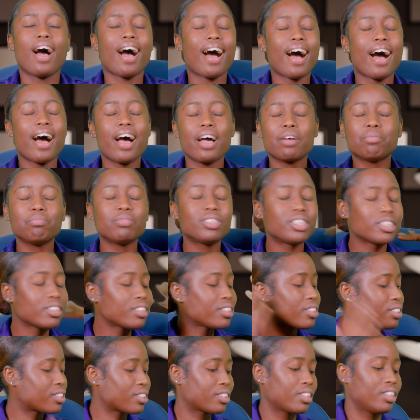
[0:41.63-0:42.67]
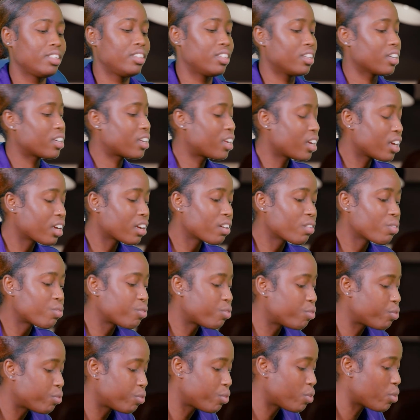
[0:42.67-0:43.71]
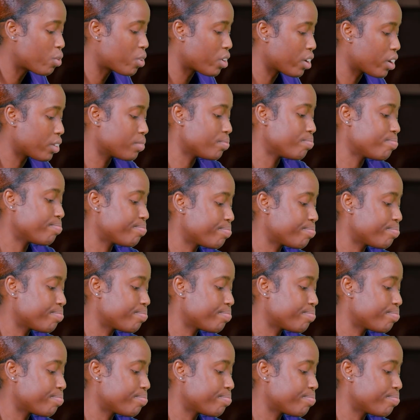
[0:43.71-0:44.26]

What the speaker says: I'm just looking for...